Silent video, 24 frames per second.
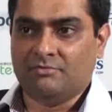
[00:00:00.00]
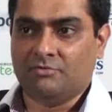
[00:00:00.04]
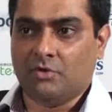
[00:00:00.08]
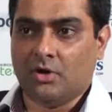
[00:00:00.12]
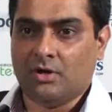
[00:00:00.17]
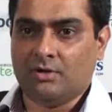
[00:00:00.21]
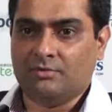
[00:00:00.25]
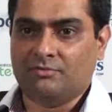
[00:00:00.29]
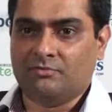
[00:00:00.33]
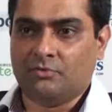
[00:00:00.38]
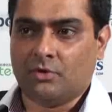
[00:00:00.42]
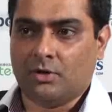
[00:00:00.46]

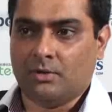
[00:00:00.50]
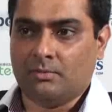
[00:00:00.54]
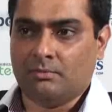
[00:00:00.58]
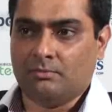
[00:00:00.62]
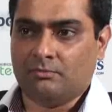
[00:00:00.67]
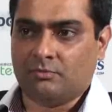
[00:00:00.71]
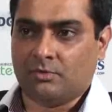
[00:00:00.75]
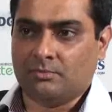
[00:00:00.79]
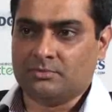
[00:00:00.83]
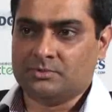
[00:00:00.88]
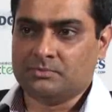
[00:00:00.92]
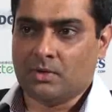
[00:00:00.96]
evolved
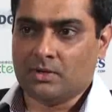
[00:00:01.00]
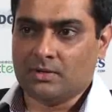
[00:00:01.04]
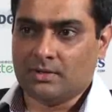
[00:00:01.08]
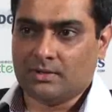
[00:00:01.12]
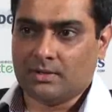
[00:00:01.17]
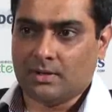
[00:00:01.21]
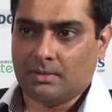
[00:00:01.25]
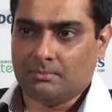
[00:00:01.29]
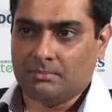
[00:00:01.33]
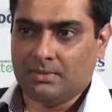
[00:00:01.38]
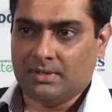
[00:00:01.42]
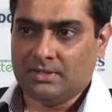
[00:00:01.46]
from
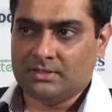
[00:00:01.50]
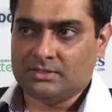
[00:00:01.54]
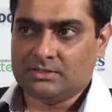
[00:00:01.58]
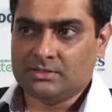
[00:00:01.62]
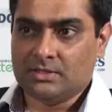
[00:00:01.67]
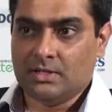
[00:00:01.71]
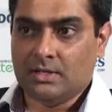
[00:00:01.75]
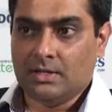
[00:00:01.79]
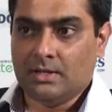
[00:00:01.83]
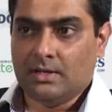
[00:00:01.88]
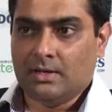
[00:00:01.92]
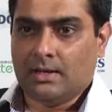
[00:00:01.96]
smaller companies,